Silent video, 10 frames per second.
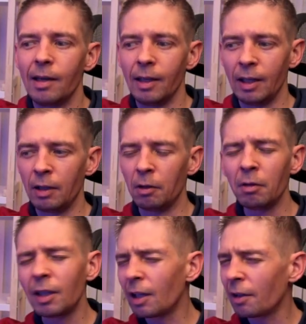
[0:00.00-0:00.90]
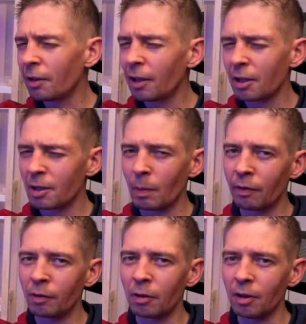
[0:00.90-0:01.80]
And I don't really think it's my
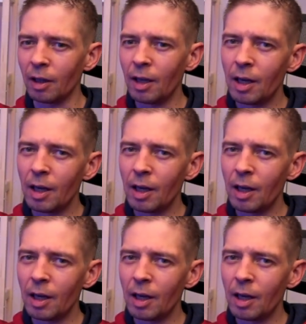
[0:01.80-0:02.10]
fault.